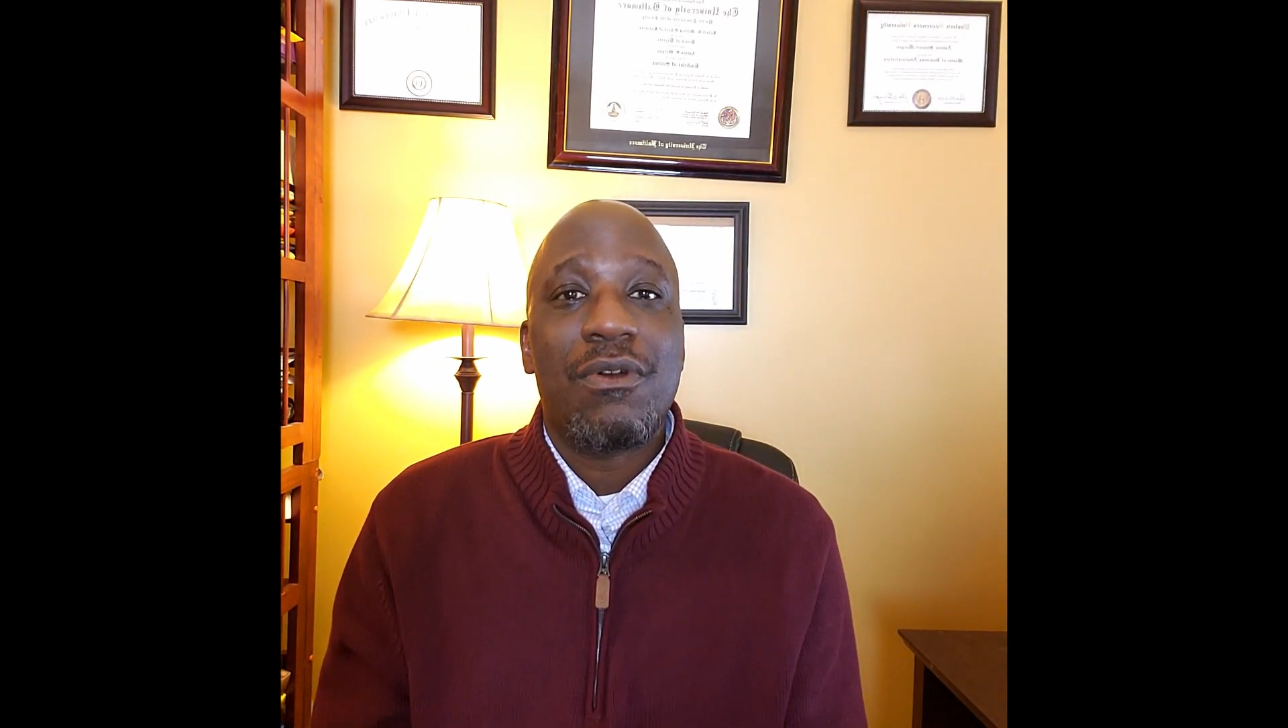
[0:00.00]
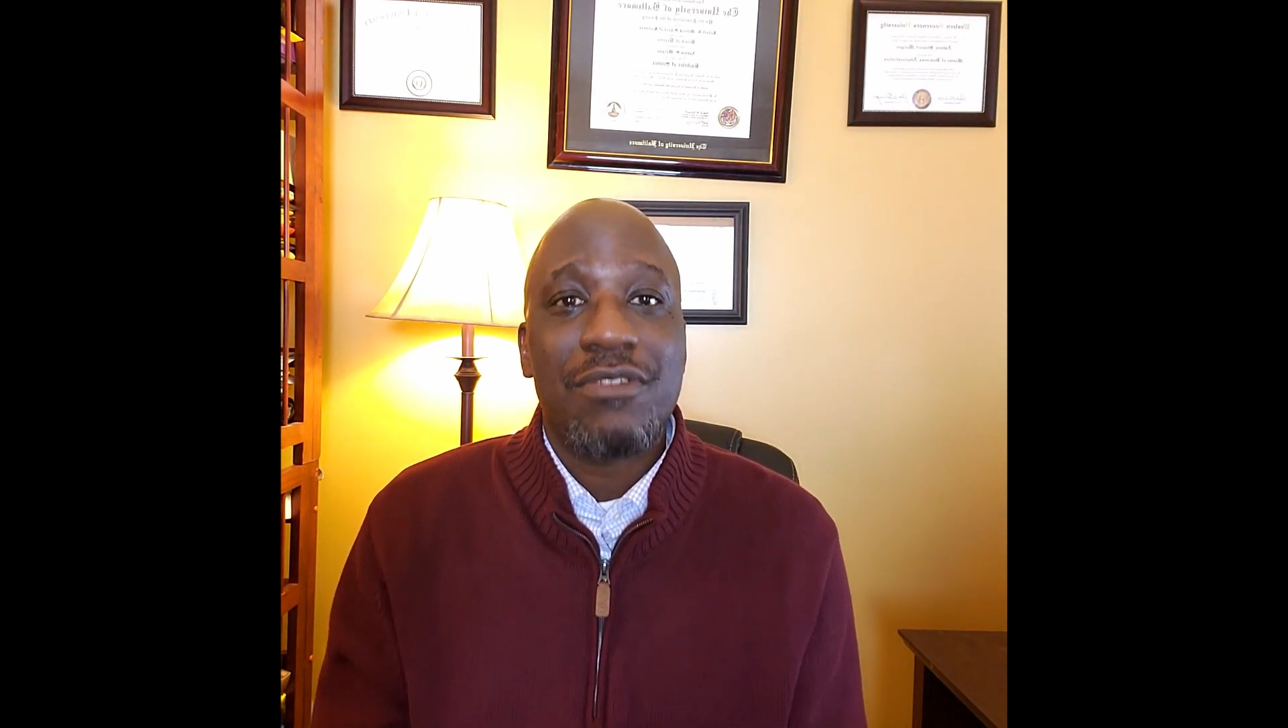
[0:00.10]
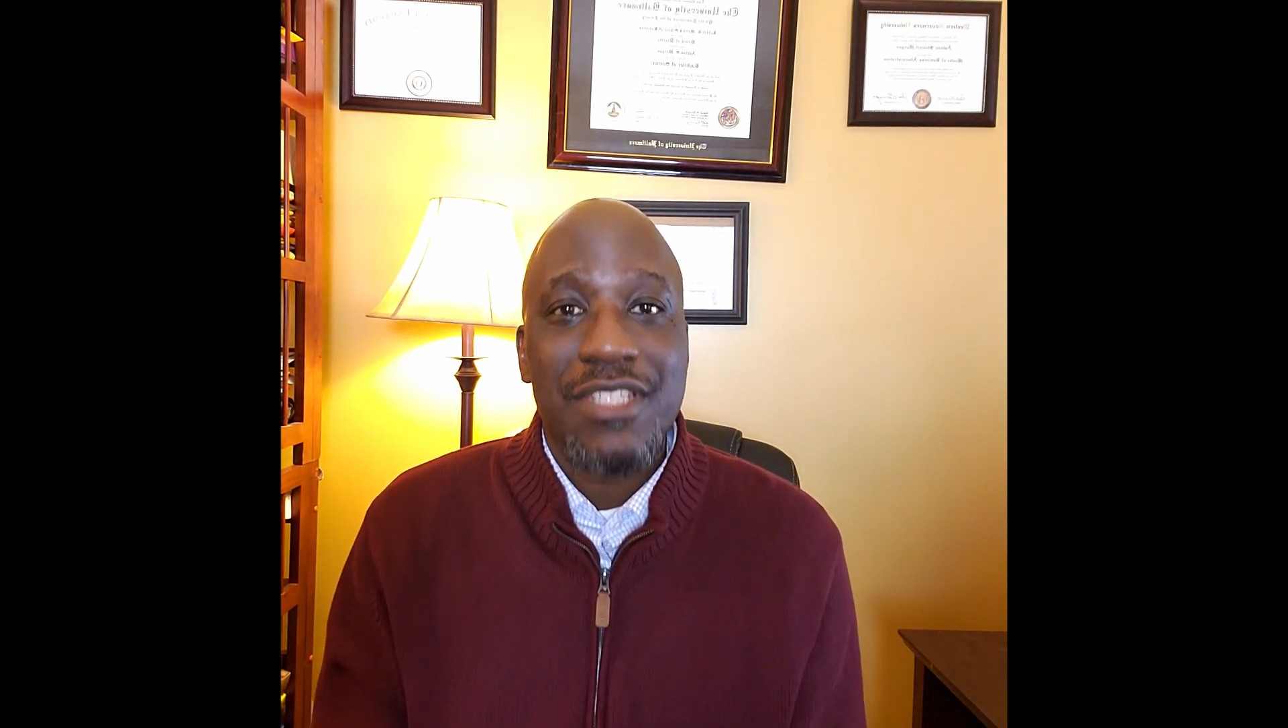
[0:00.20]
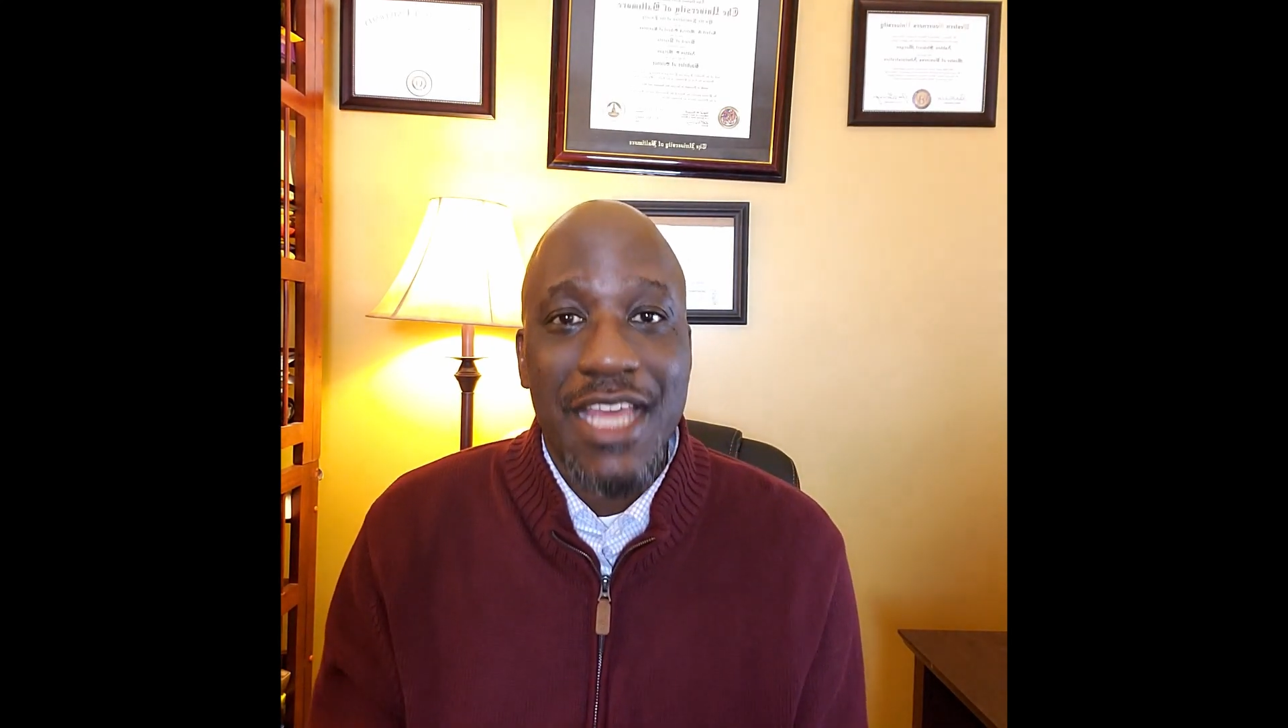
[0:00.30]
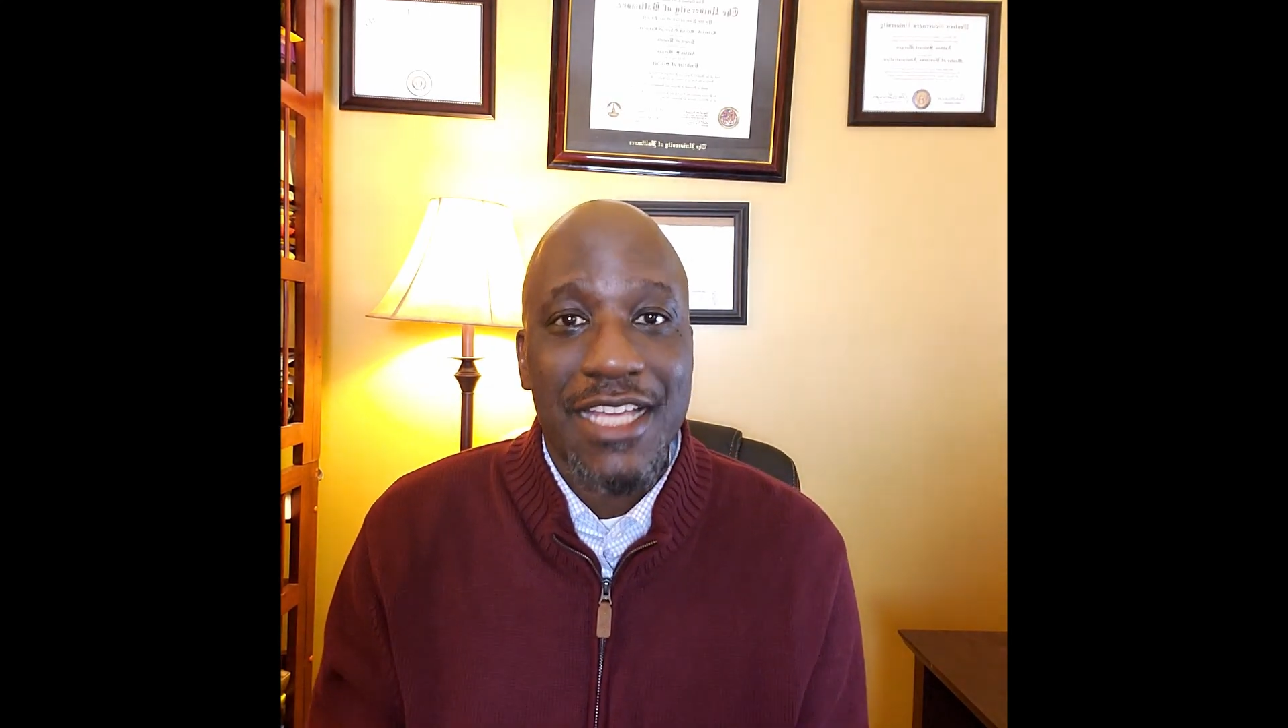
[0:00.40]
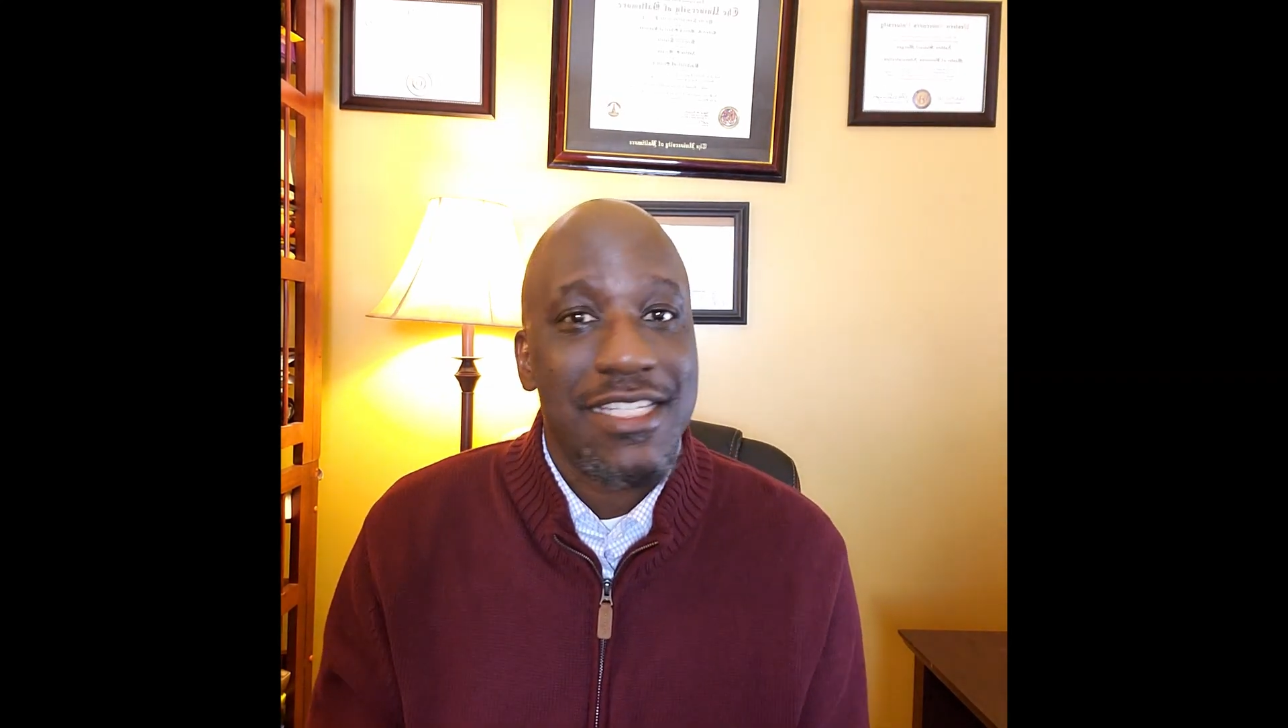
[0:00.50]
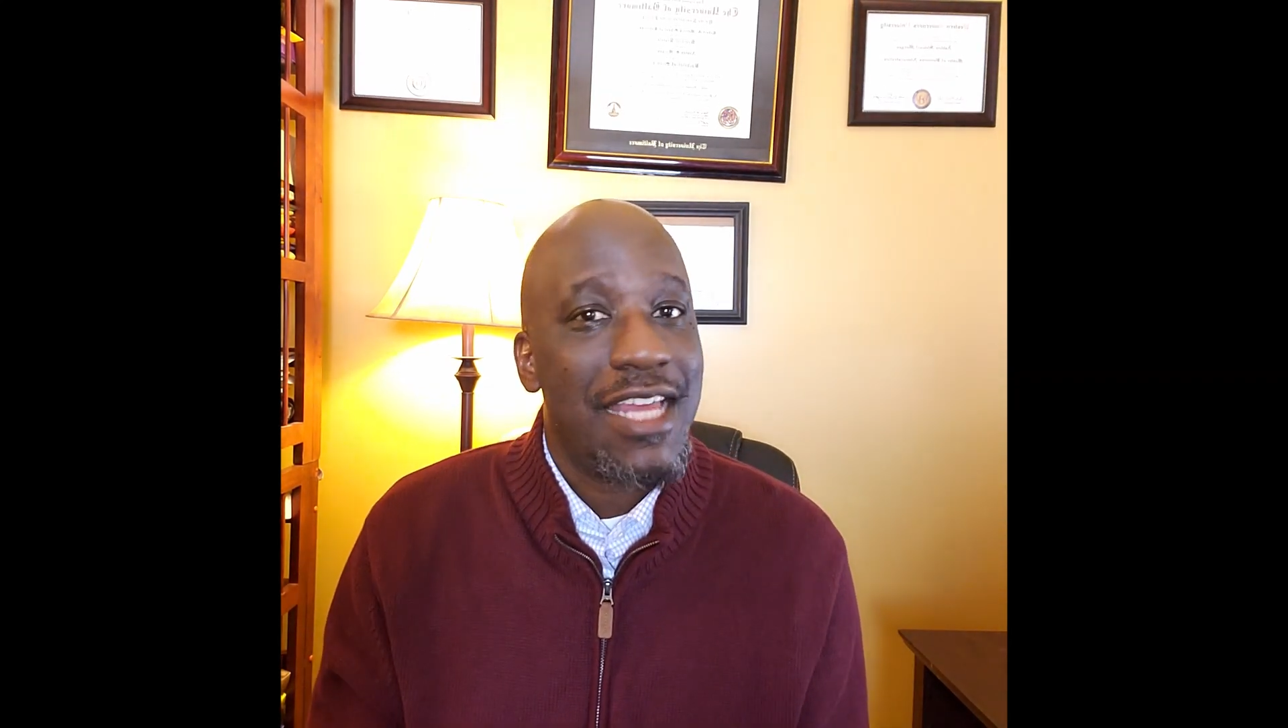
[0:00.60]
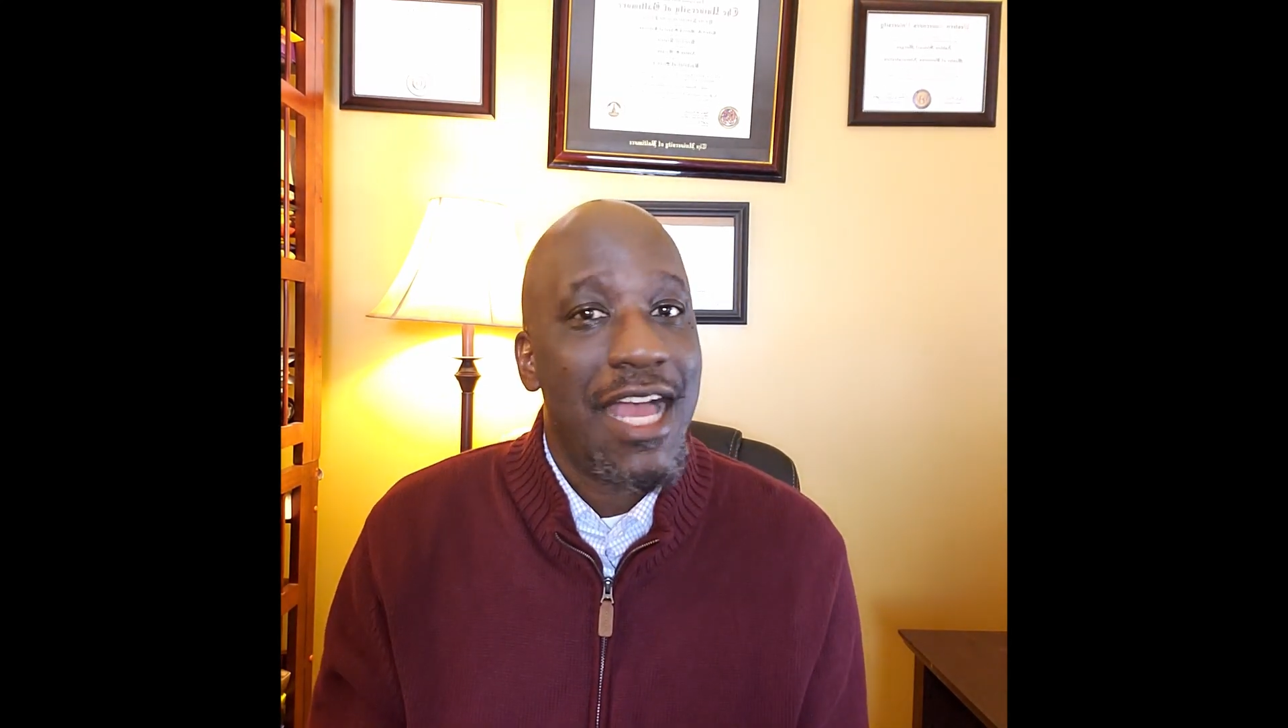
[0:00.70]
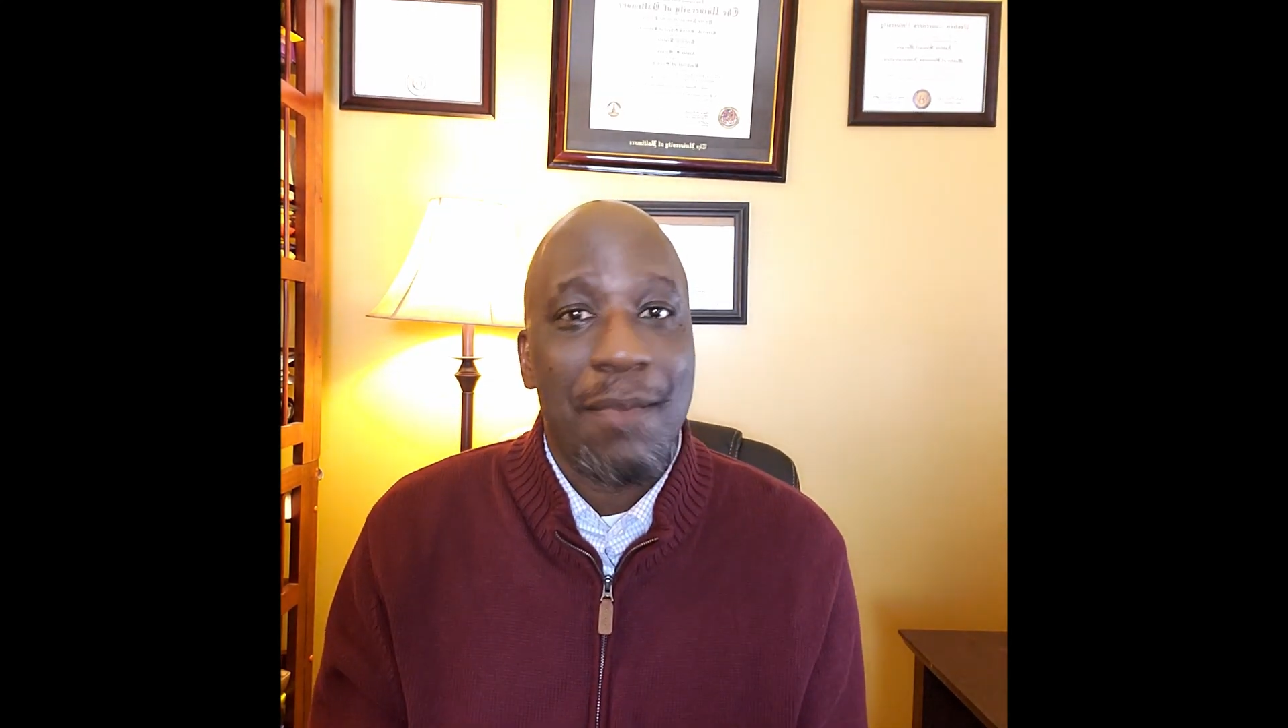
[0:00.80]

oral sex.